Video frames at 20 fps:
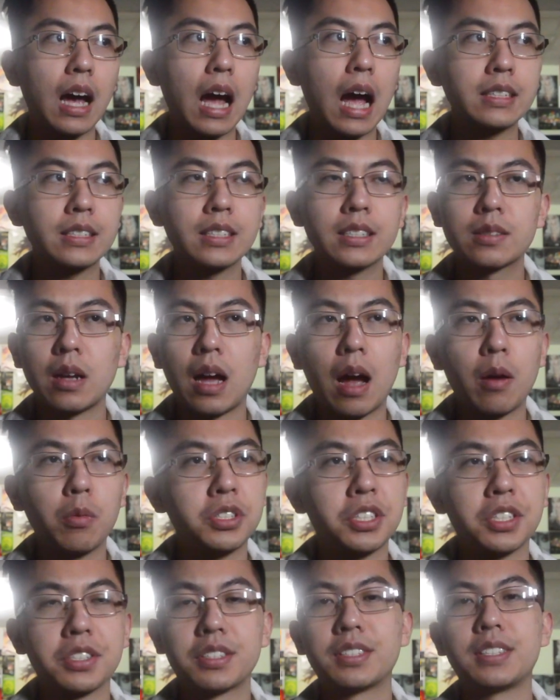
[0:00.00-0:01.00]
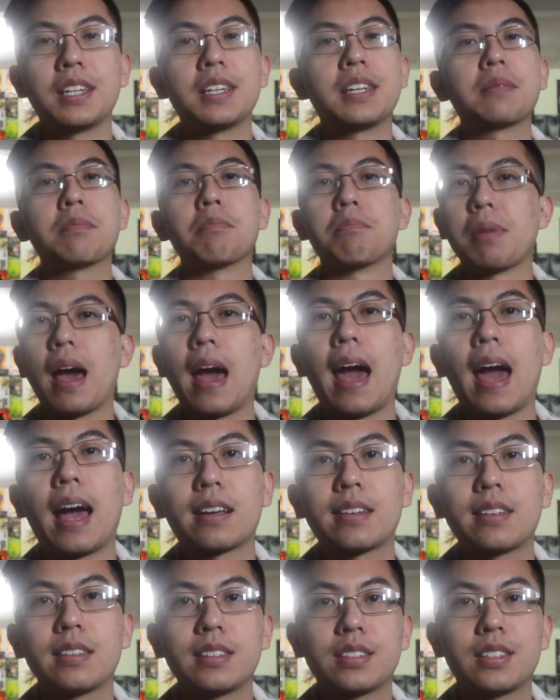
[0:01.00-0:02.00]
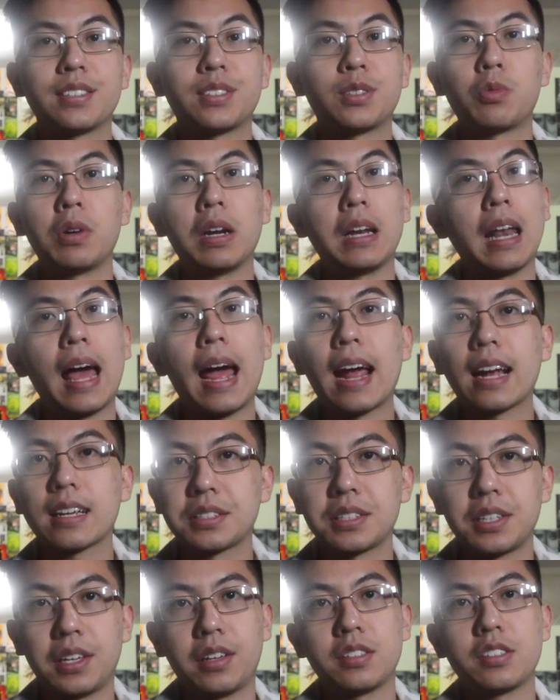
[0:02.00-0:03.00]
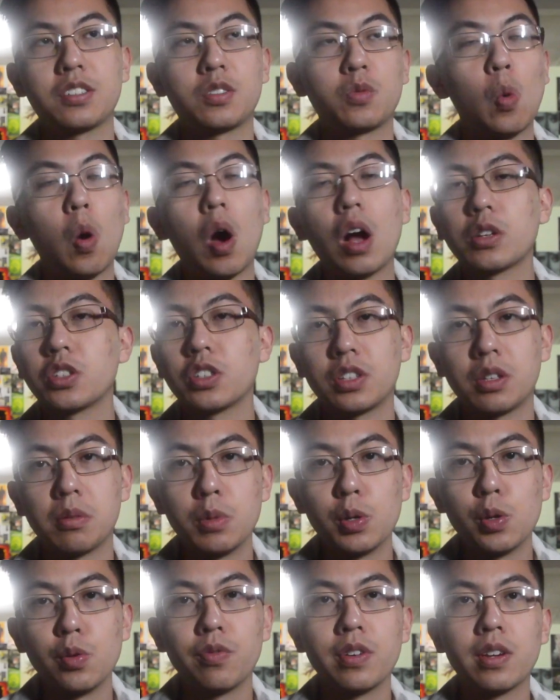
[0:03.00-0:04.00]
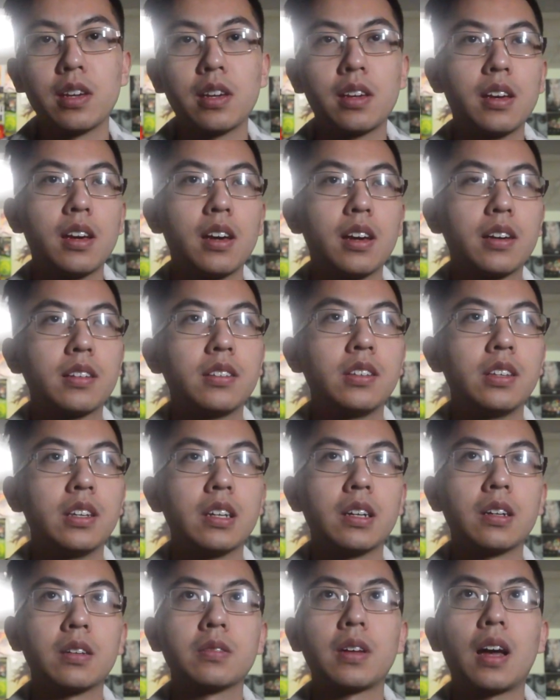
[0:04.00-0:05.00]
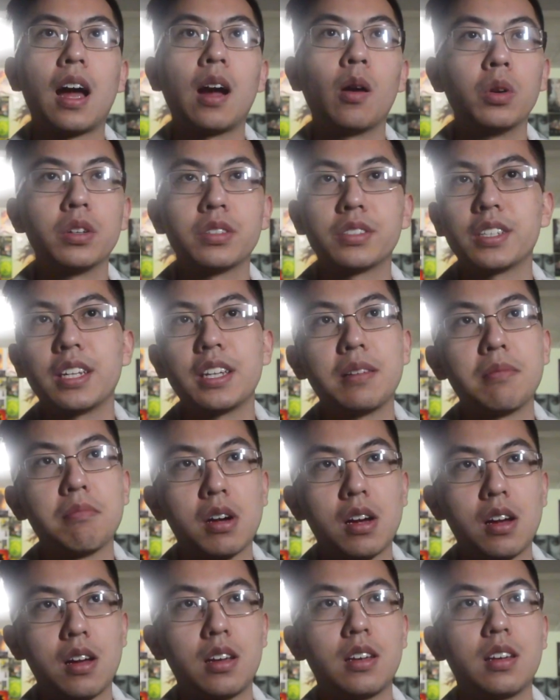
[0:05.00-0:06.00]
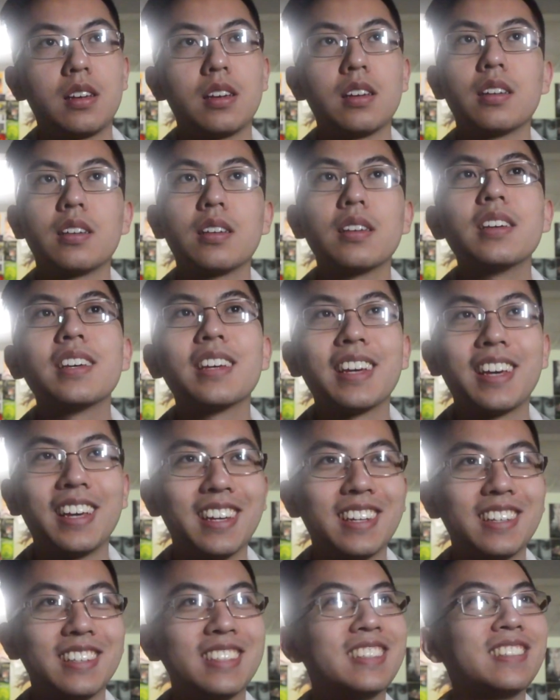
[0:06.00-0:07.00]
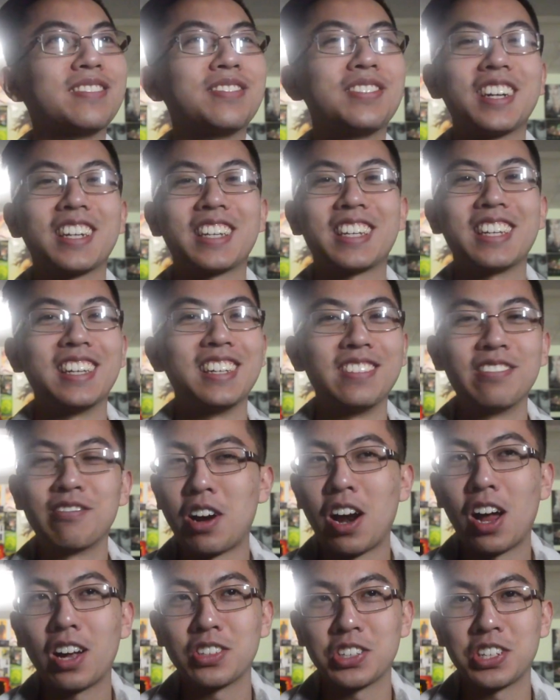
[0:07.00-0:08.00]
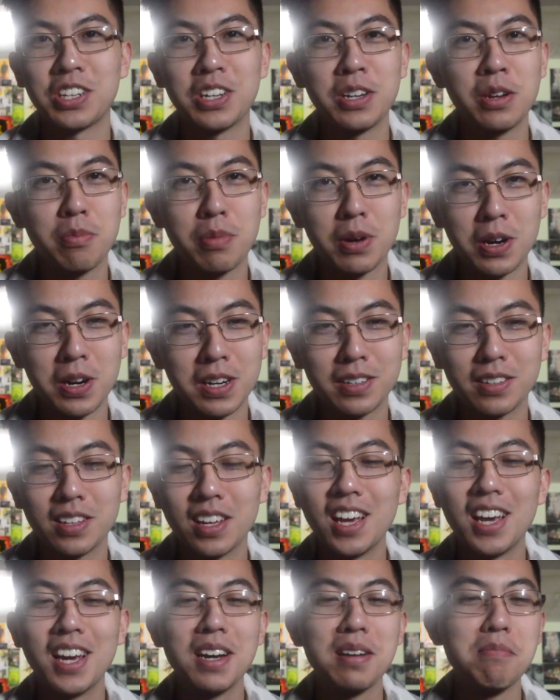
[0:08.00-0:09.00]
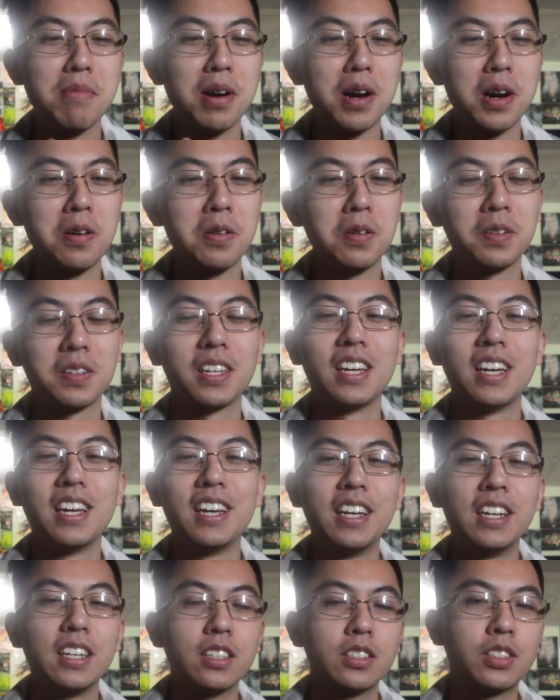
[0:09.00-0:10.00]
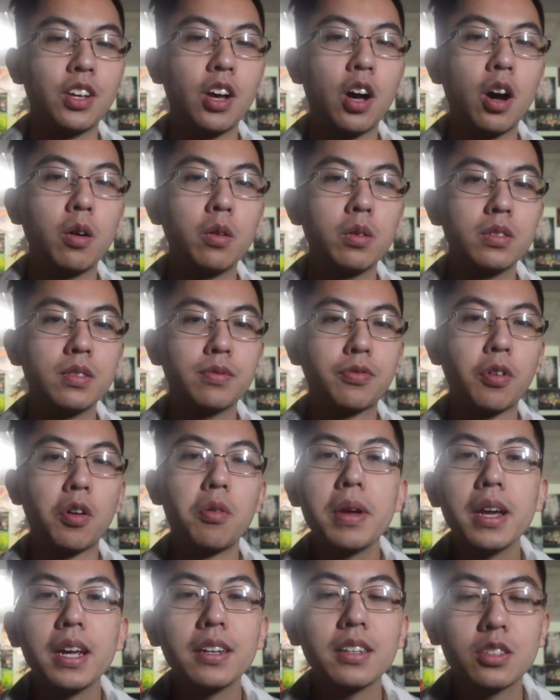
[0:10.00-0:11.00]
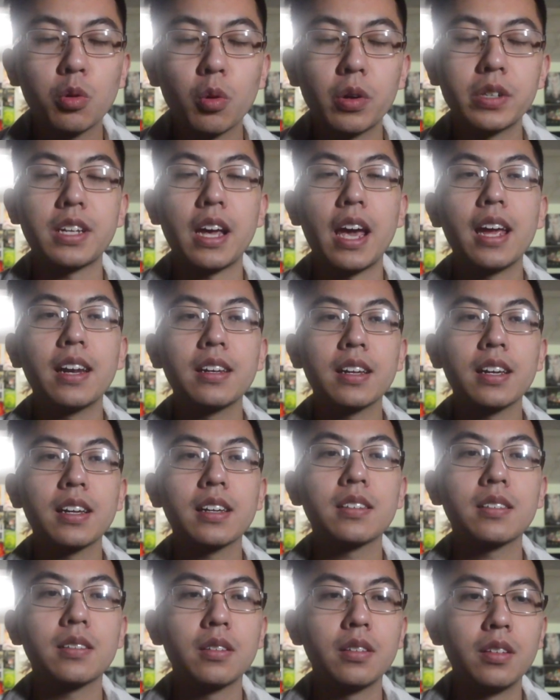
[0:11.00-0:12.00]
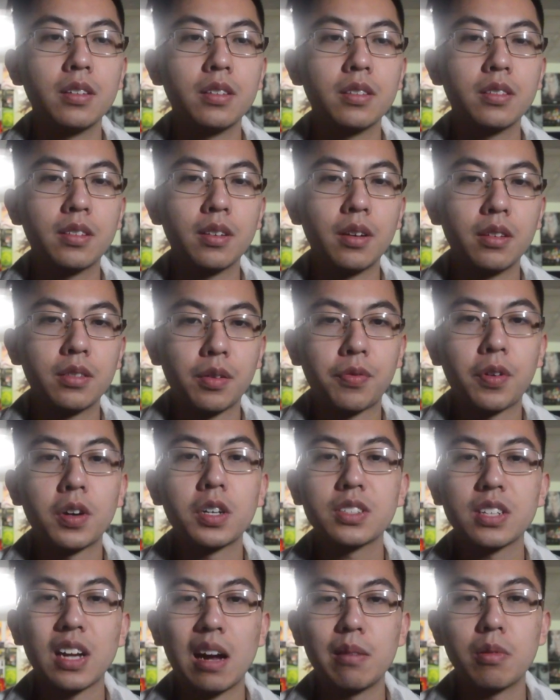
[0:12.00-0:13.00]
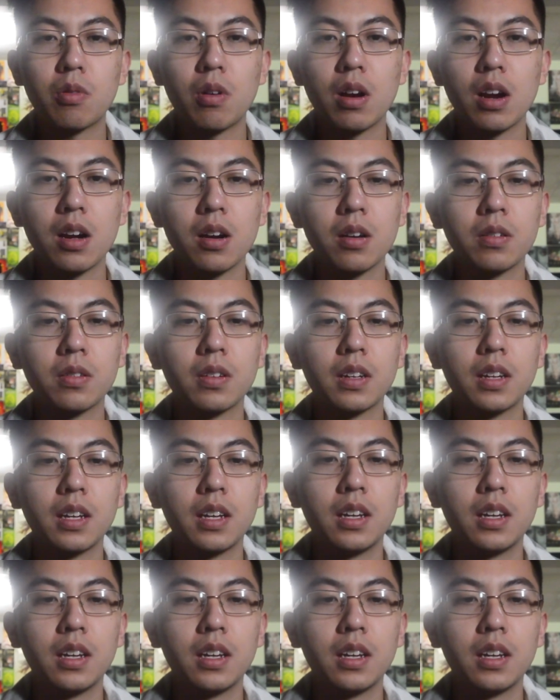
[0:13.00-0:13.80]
I was just sitting back, just relaxing, just watching the movie, you know. I wasn't in my fucking Roger Ebert mode. So for me, the twist ending the first time around